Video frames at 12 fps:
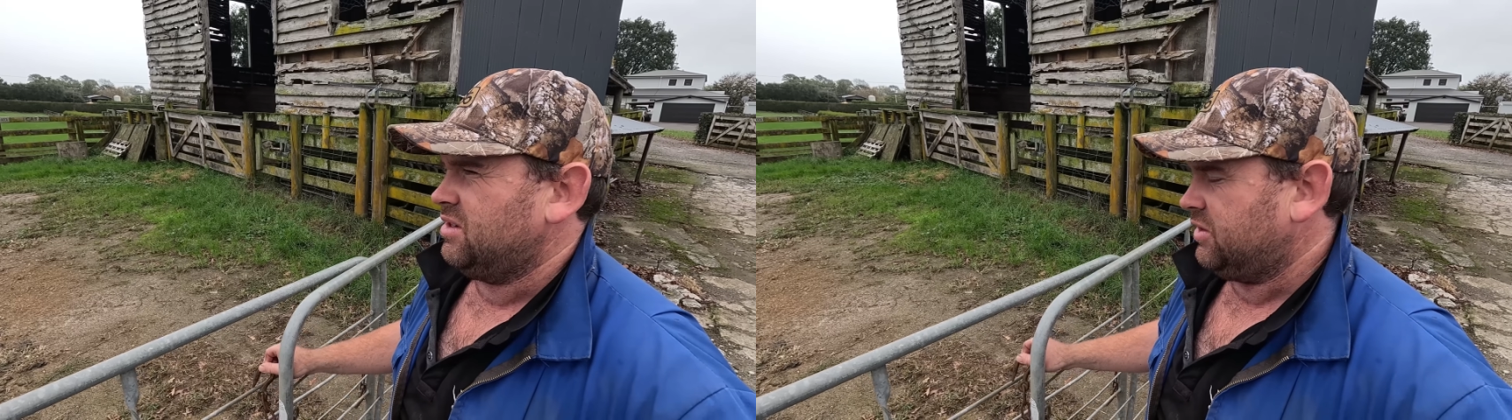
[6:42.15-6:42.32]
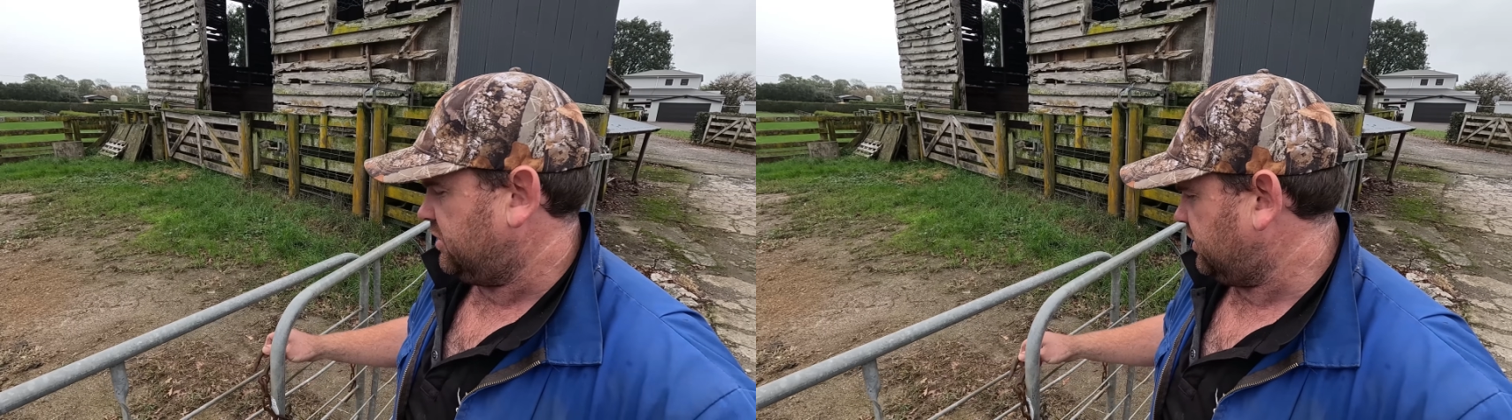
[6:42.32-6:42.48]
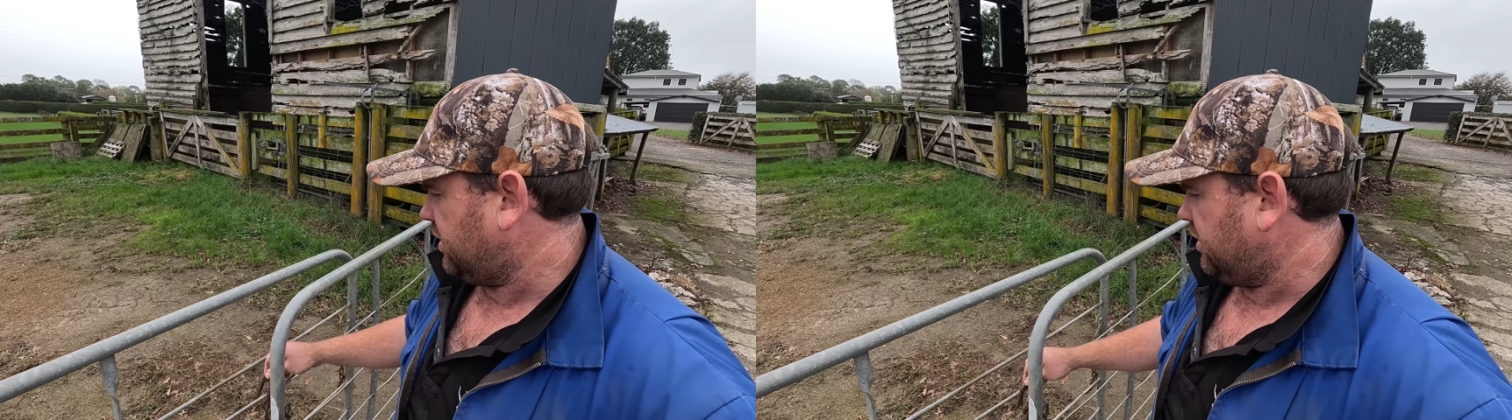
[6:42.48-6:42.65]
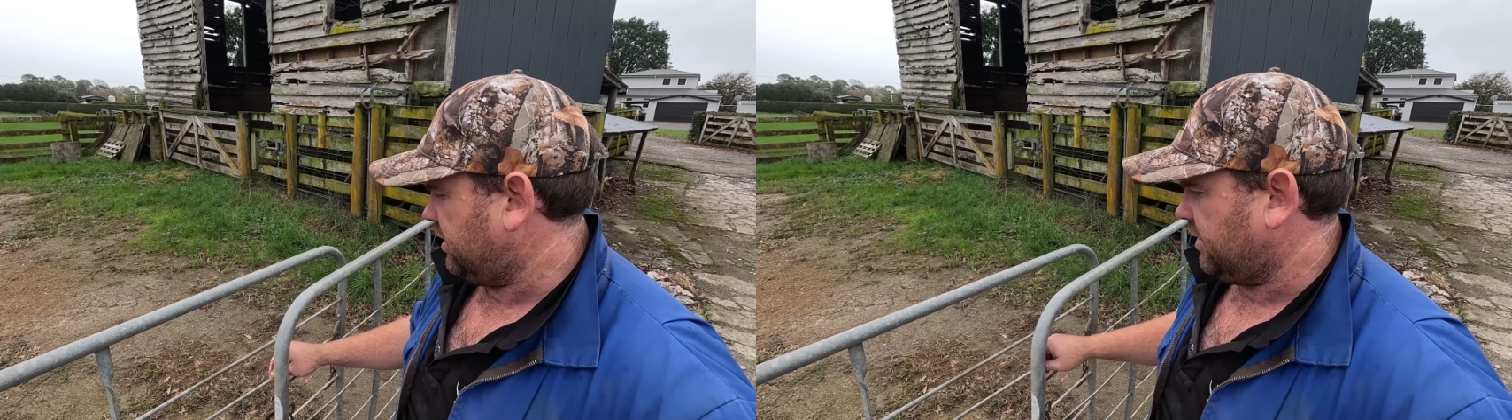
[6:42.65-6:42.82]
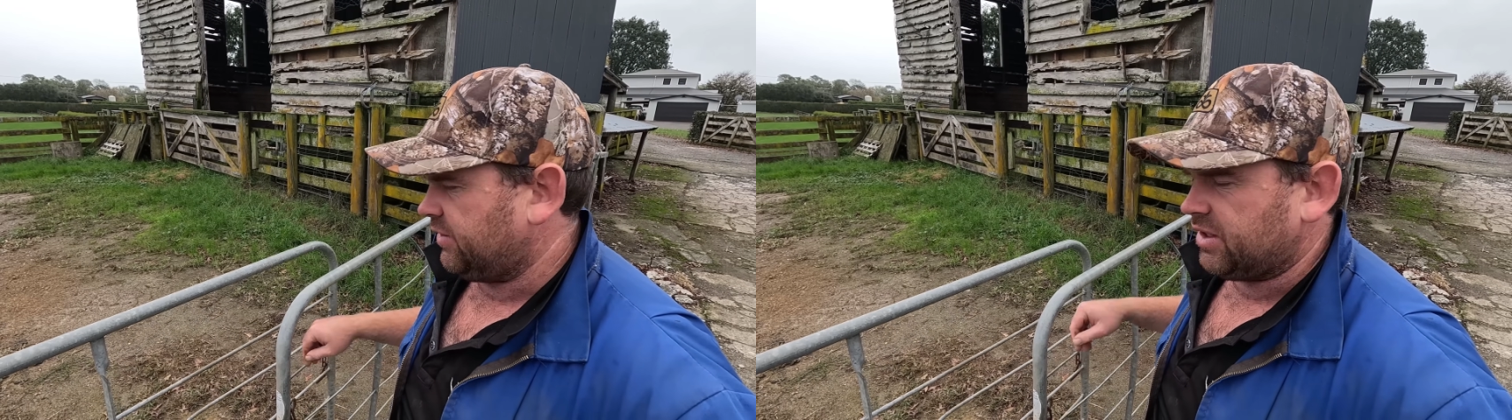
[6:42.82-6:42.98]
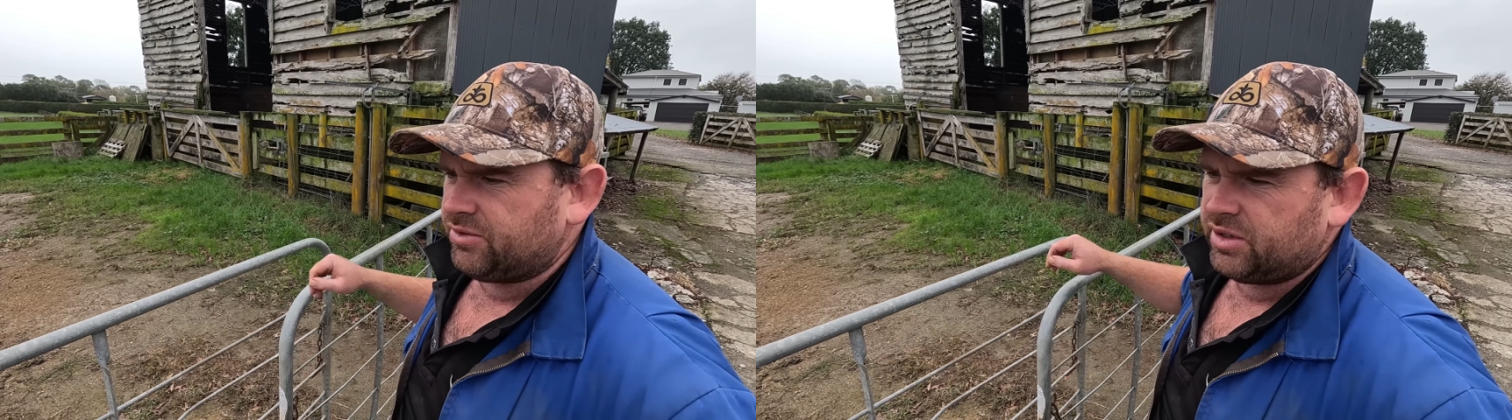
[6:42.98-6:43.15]
Just go give
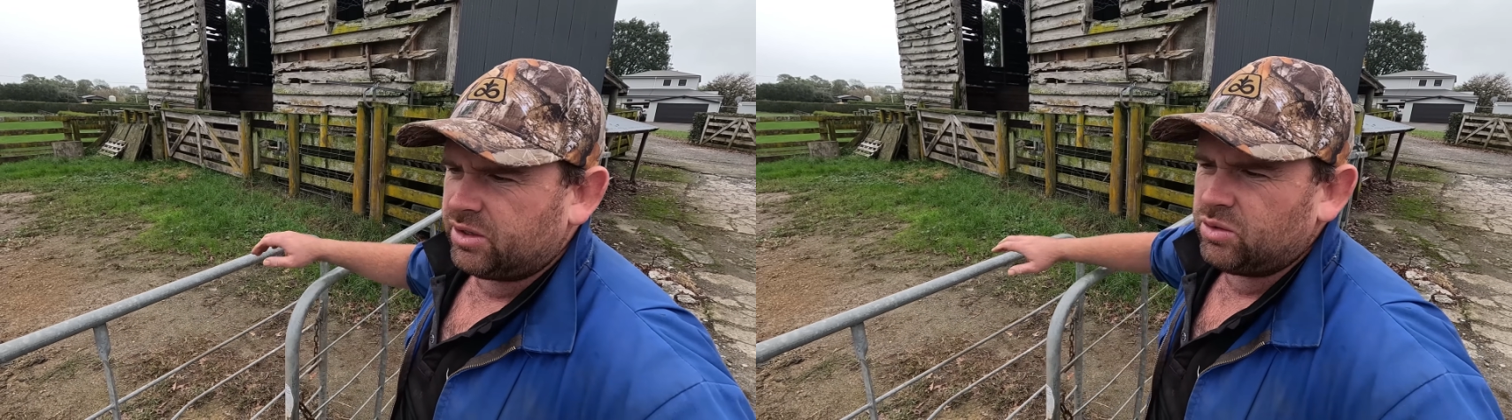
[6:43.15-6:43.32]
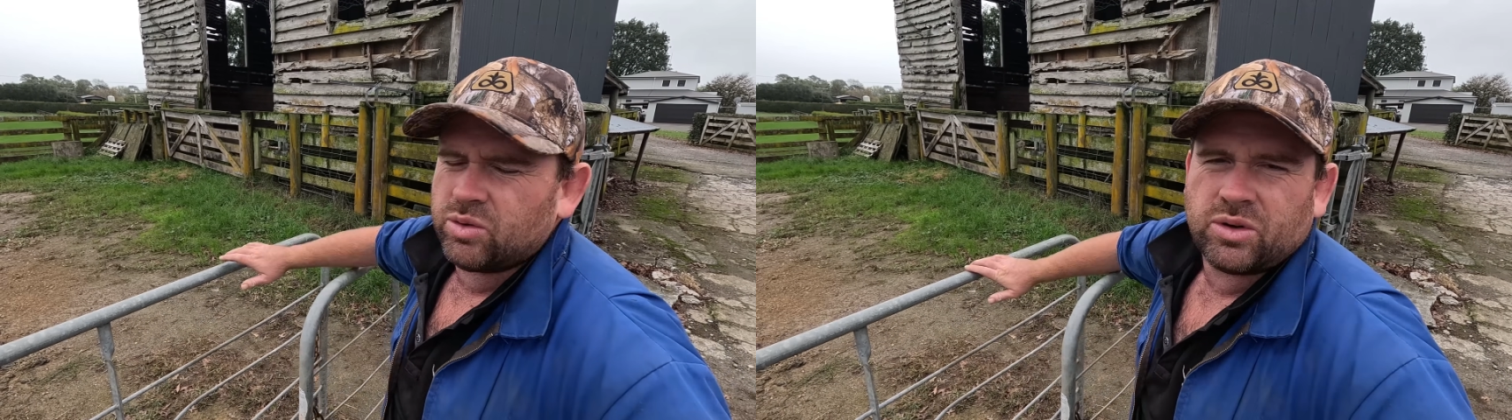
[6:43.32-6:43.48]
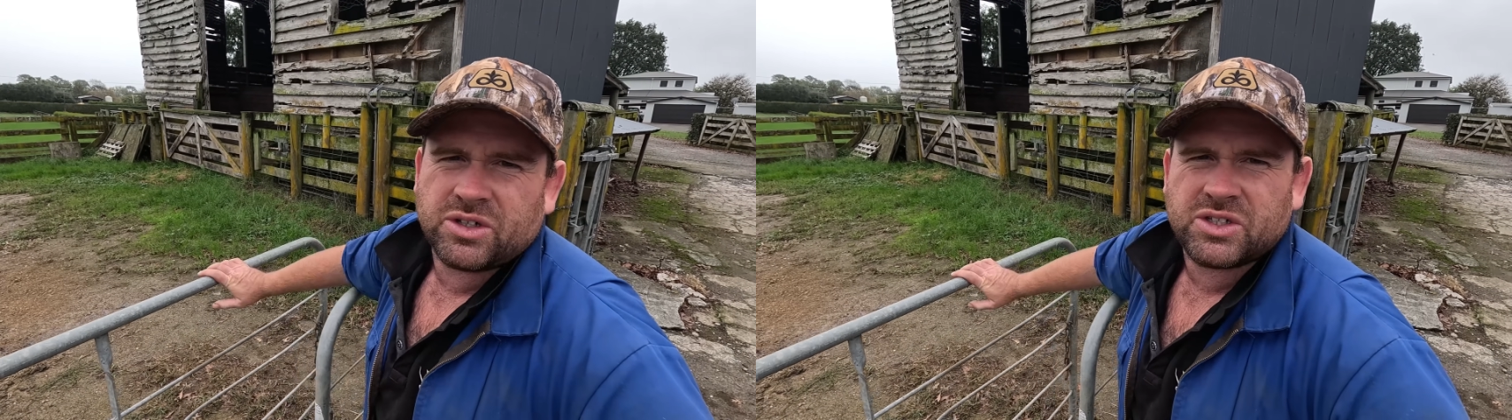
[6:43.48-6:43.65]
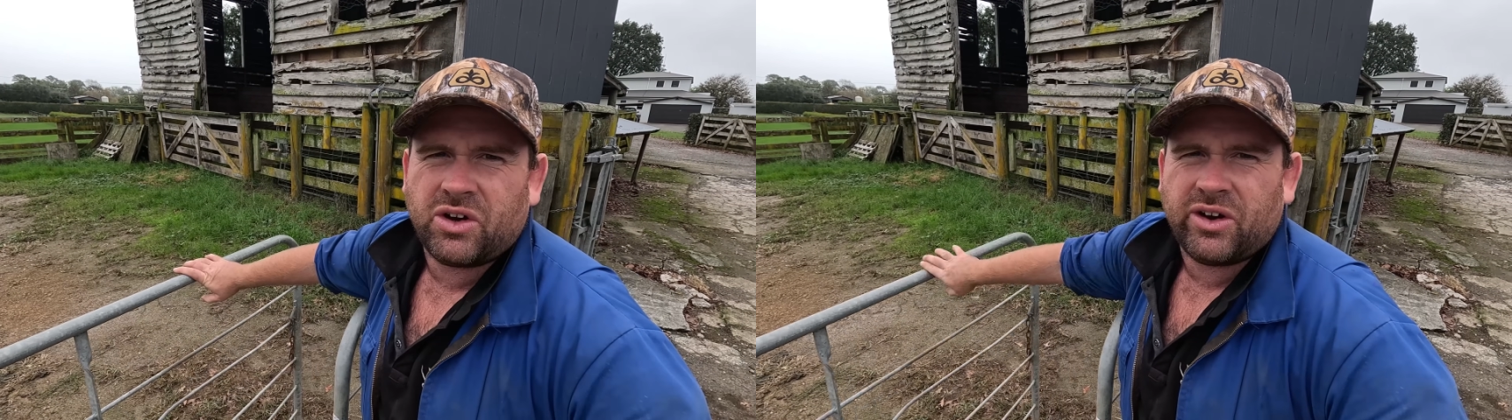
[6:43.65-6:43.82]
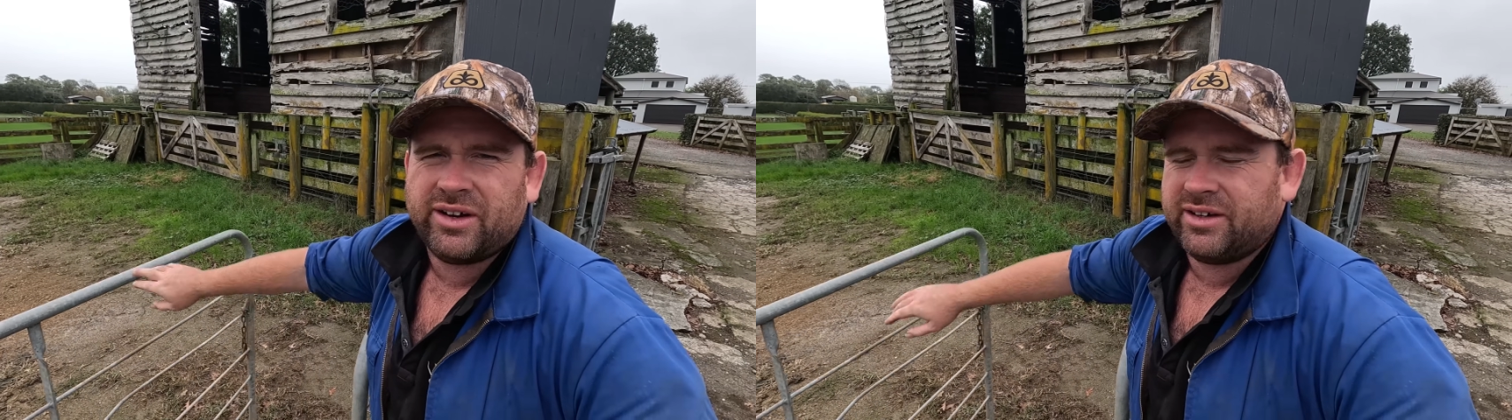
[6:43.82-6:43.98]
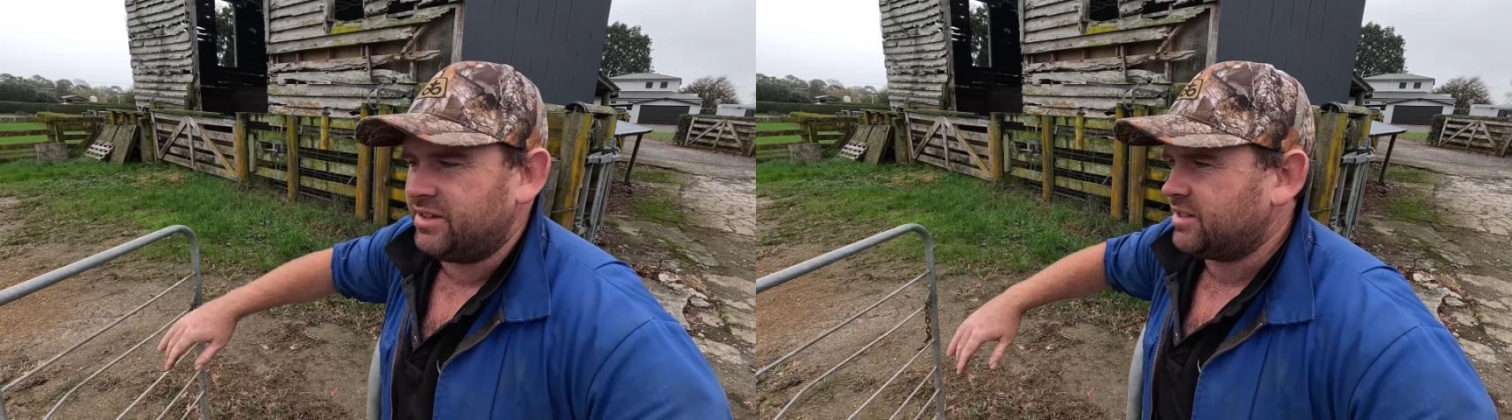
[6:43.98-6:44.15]
it a wriggle or a
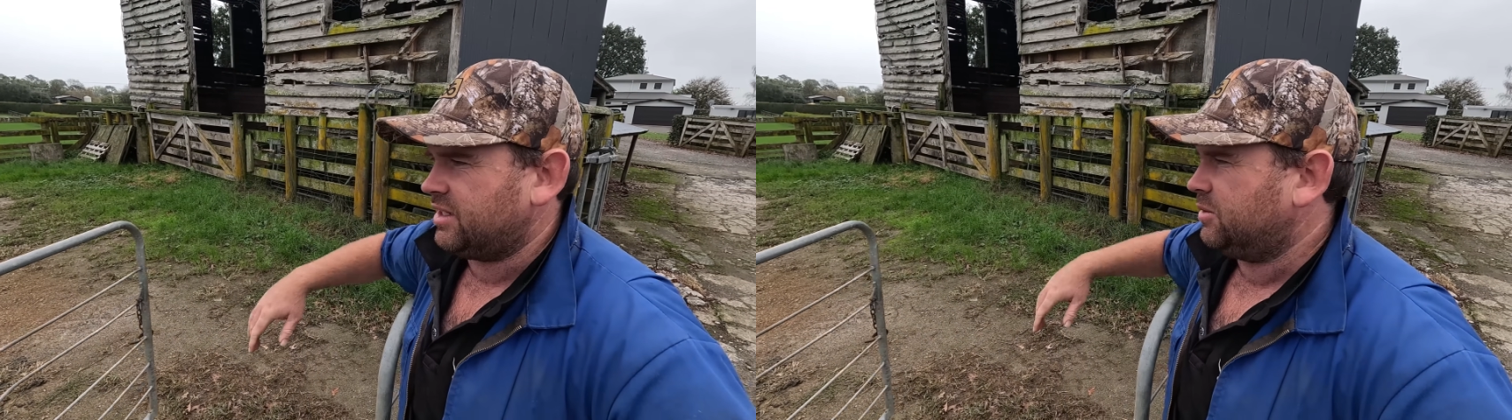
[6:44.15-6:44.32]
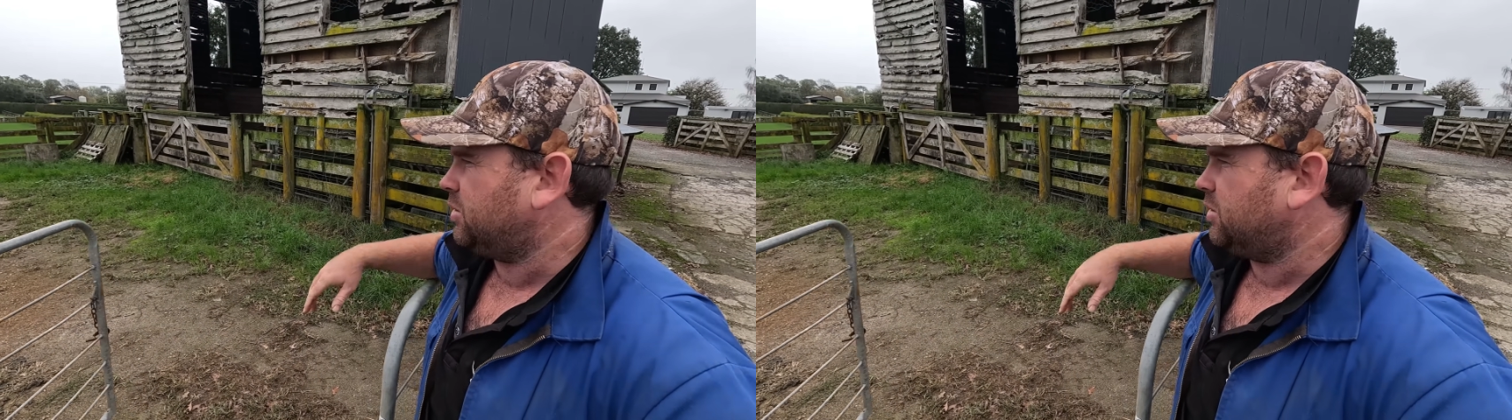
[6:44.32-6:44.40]
tighten, see